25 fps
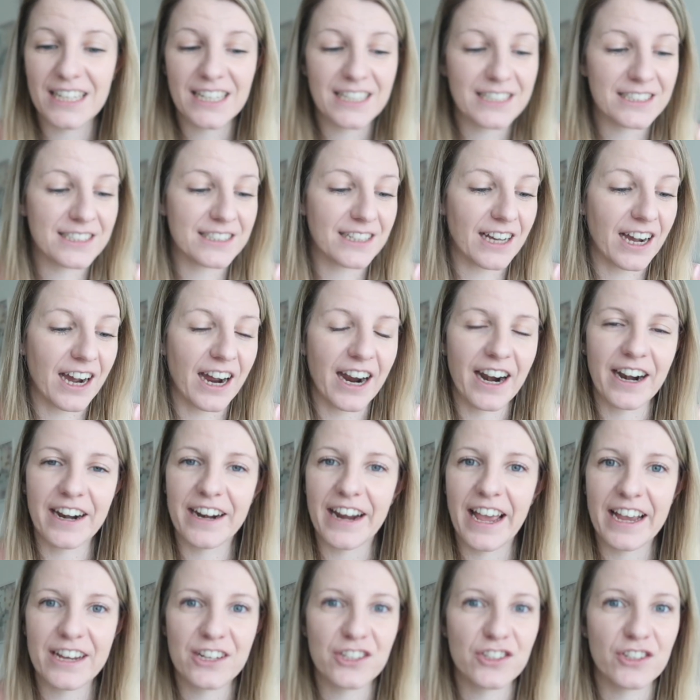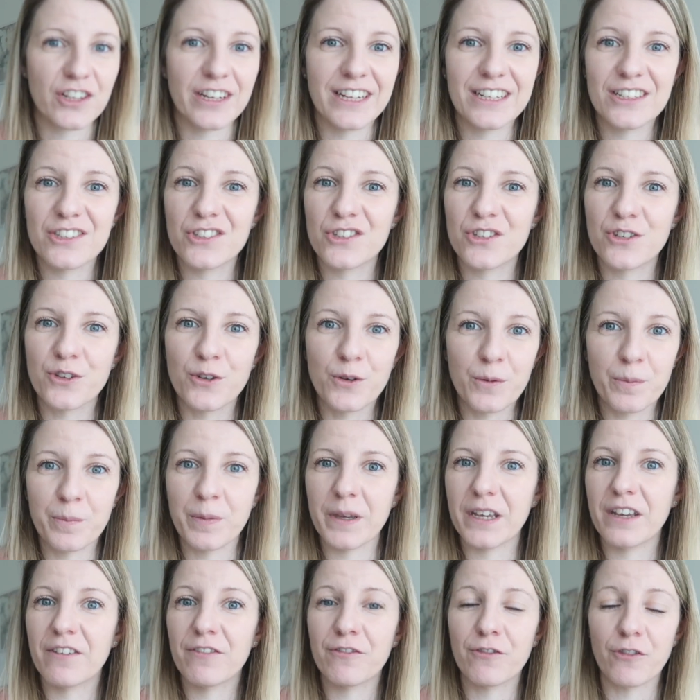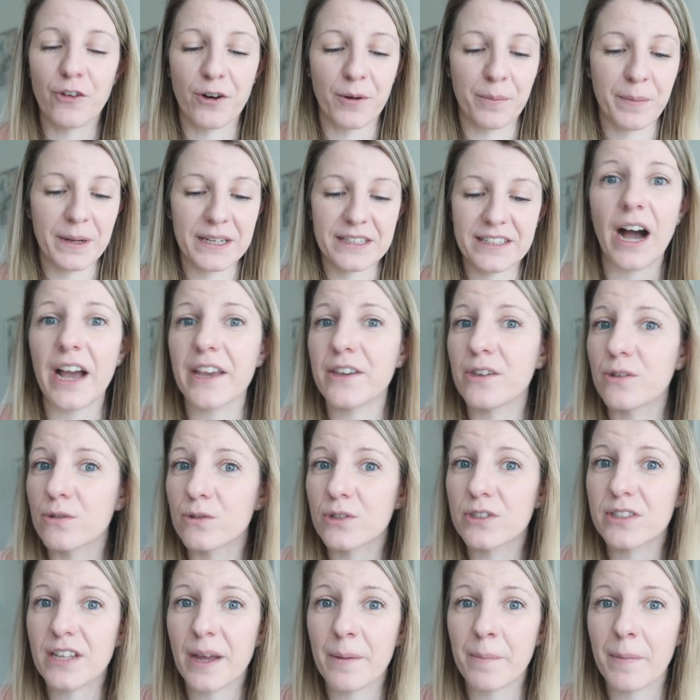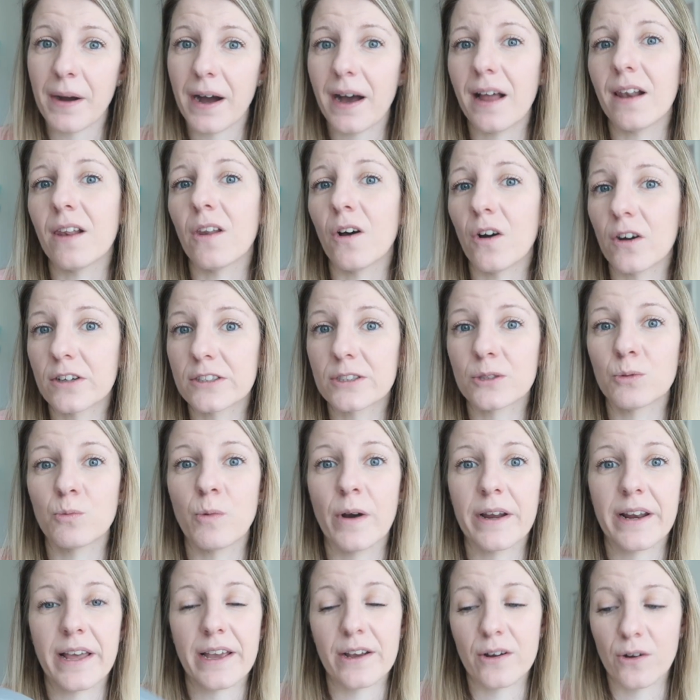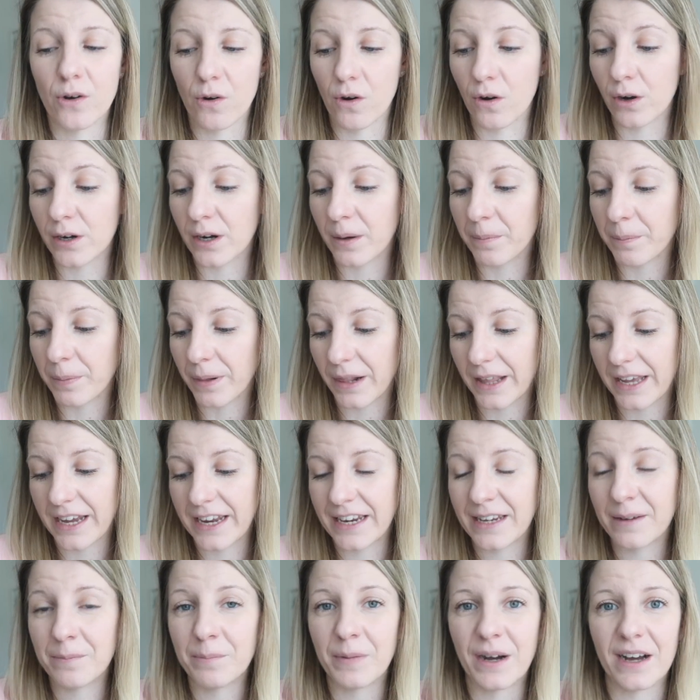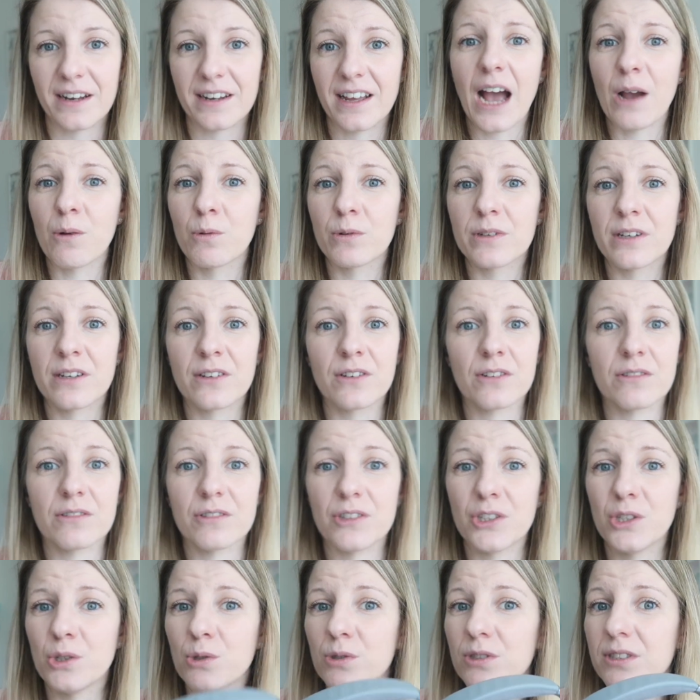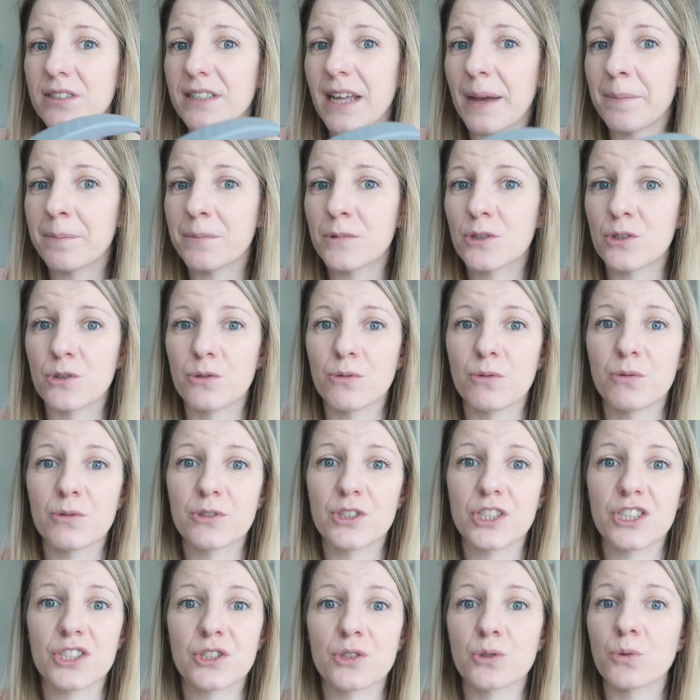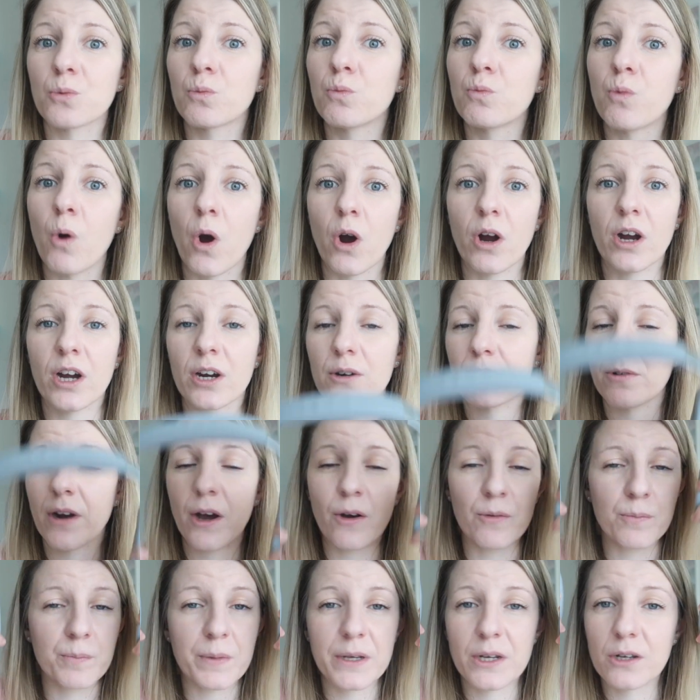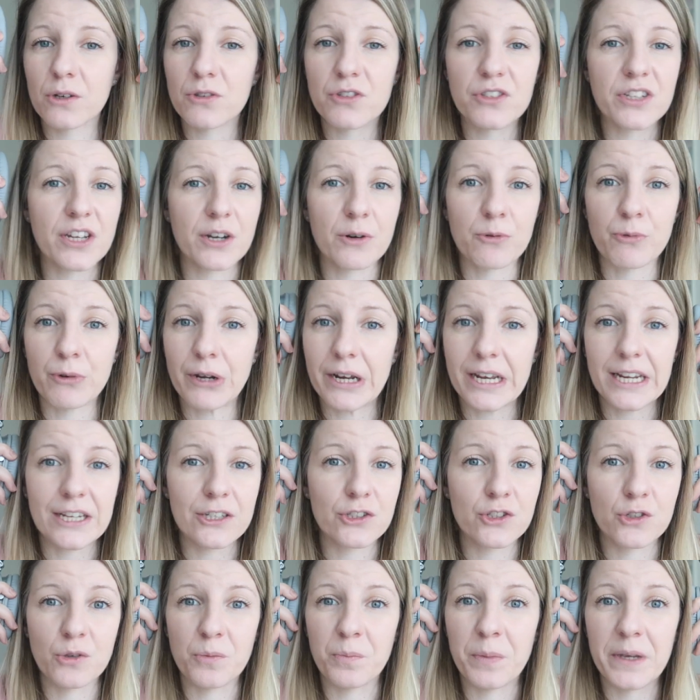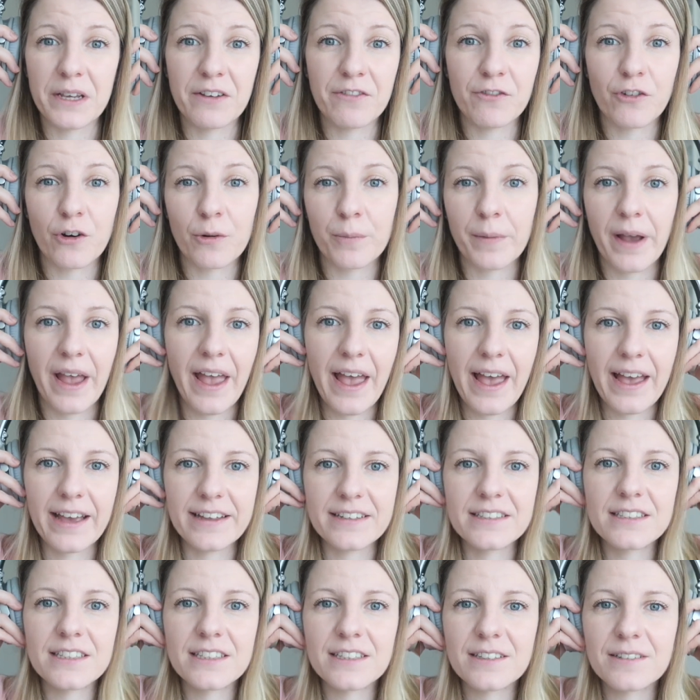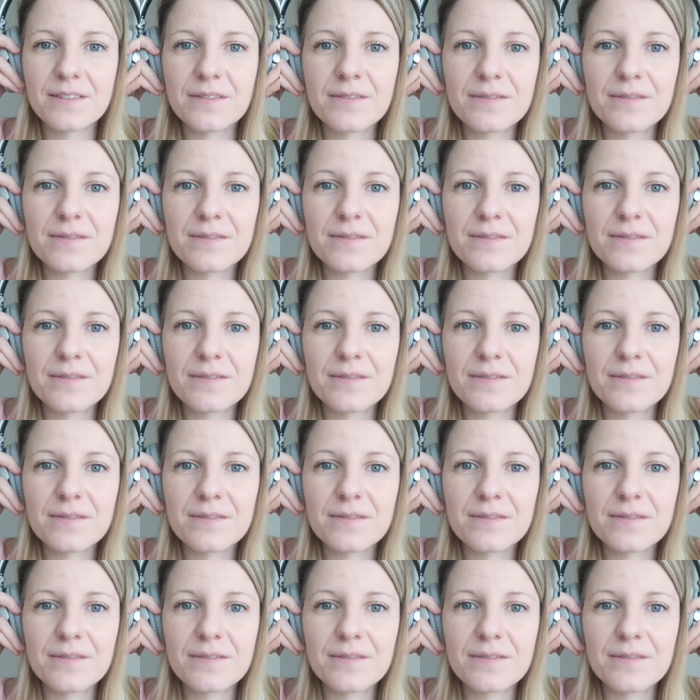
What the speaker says: these are actually too big for me. I use them a lot when I go on a plane, but I wouldn't use them to just walk around because they're really too big for my head.